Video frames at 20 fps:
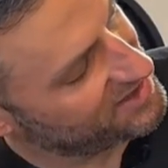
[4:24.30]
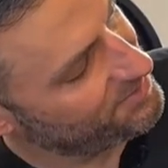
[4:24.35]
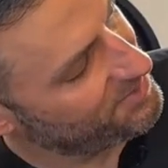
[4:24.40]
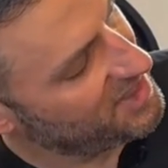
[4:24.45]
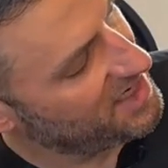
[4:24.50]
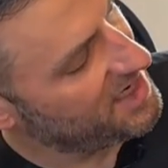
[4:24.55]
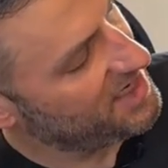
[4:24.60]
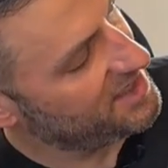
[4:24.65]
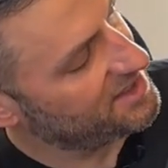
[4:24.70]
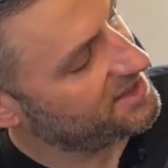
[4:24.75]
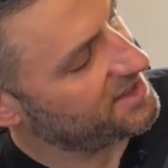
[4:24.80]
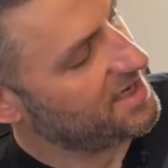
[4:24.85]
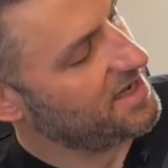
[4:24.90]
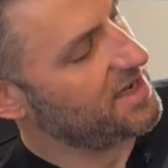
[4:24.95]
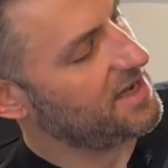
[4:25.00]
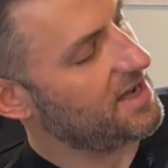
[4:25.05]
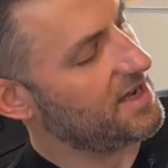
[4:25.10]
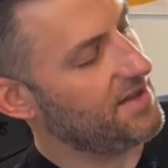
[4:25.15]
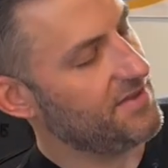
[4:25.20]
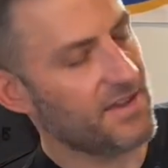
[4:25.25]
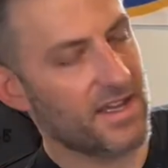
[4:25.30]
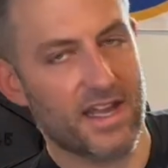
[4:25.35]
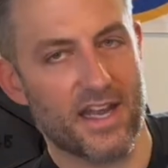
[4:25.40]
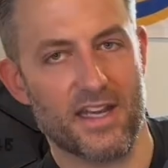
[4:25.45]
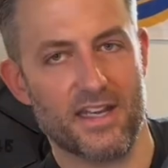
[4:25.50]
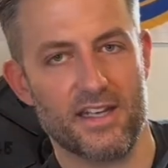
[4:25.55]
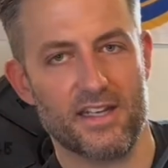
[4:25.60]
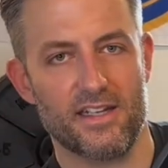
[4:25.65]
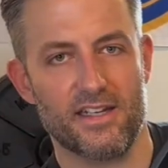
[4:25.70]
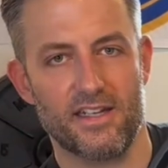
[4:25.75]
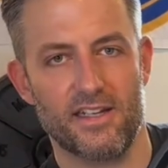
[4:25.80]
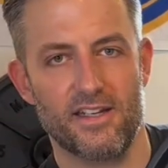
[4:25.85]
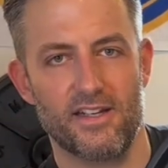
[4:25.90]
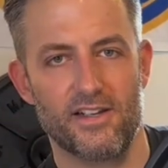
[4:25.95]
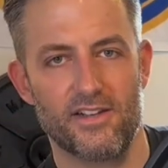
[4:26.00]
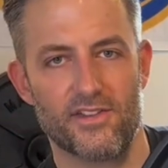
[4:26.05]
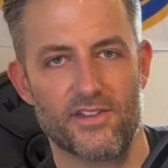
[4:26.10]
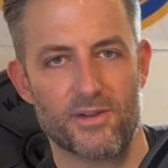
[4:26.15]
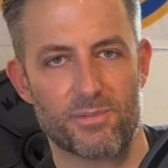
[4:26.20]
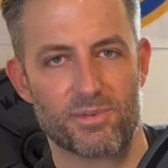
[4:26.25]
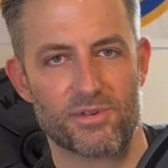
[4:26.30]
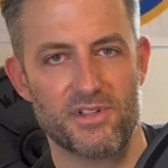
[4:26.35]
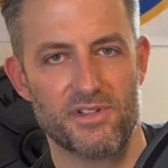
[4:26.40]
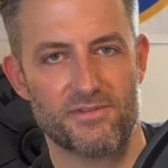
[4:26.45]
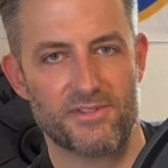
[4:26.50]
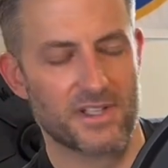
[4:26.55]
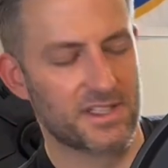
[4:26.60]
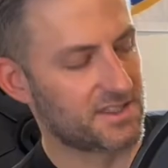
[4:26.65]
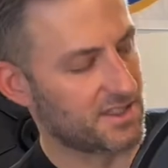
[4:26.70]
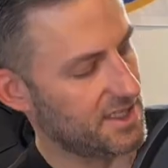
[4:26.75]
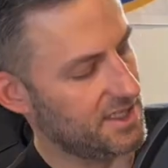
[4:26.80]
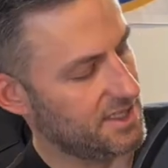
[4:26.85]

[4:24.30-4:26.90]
space and then the prefix